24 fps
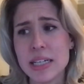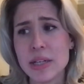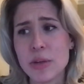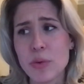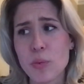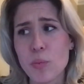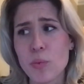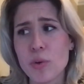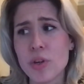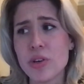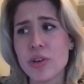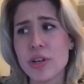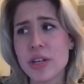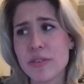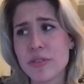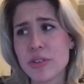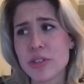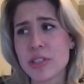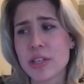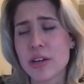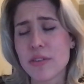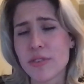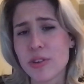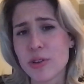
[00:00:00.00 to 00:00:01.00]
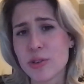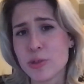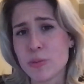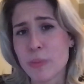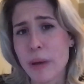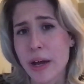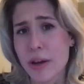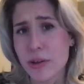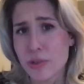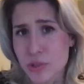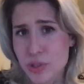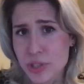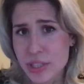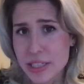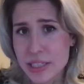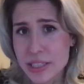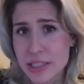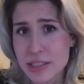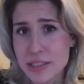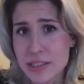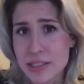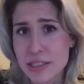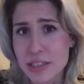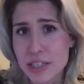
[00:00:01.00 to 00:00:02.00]
when you give yourself those boundaries,
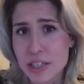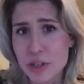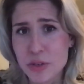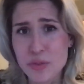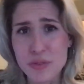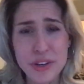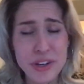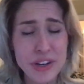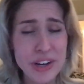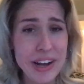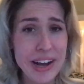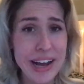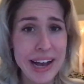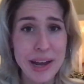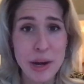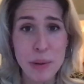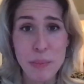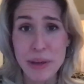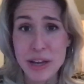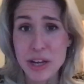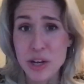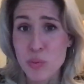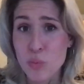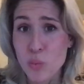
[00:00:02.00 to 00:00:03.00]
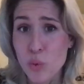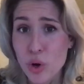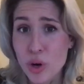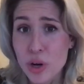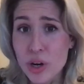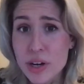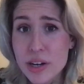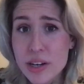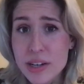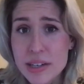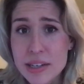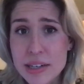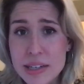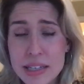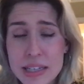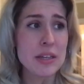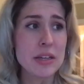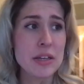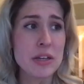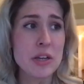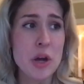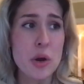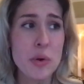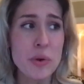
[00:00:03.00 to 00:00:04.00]
you figure out how to make them work,
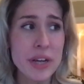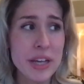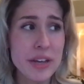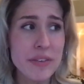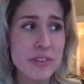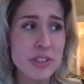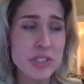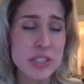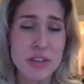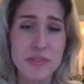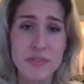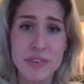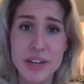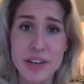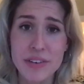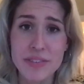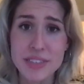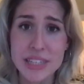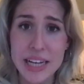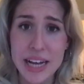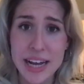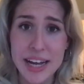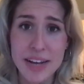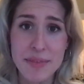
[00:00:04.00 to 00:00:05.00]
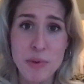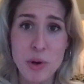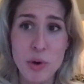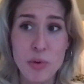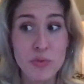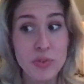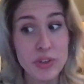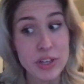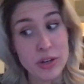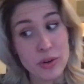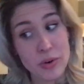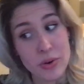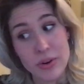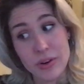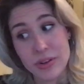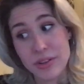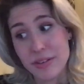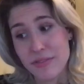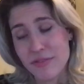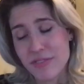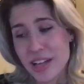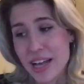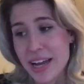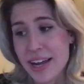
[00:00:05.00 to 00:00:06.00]
you know, and give yourself enough time, hopefully, or on the
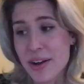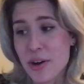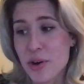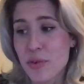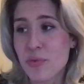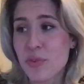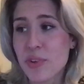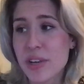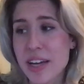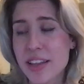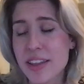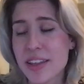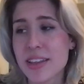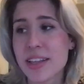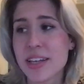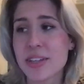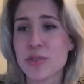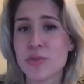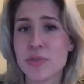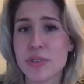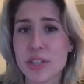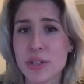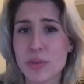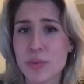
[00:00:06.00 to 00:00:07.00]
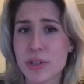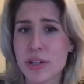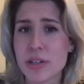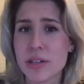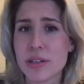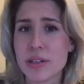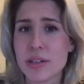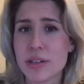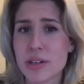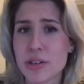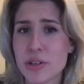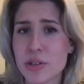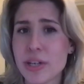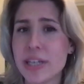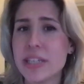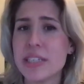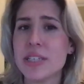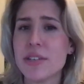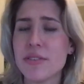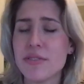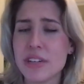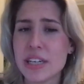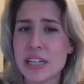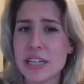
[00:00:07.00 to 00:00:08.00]
fly, hopefully. I think that's really where
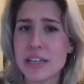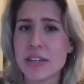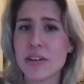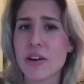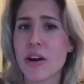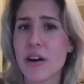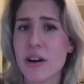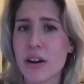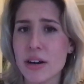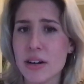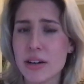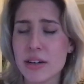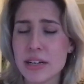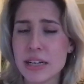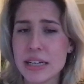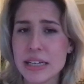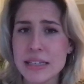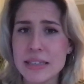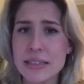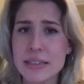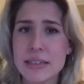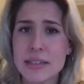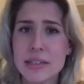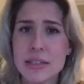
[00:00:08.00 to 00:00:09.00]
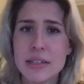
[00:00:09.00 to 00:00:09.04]
creativity and art and,